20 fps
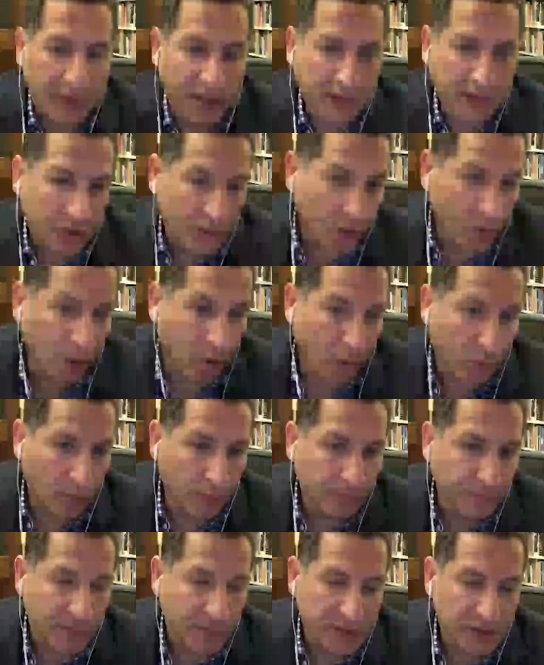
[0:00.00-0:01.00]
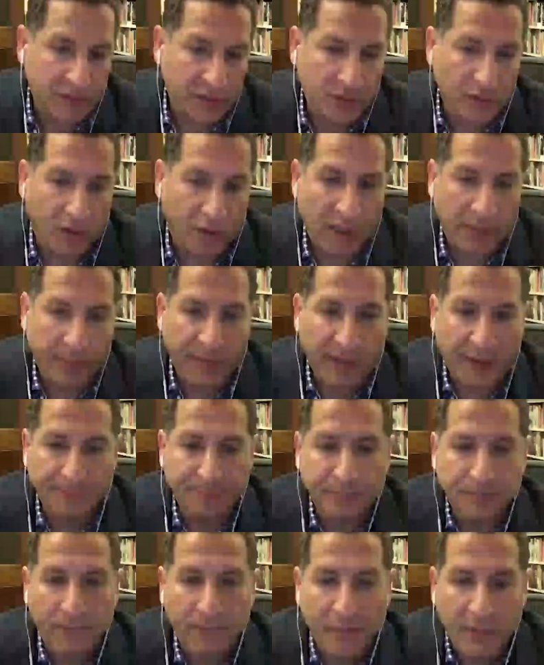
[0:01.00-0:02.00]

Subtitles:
And the goal, as I talk about,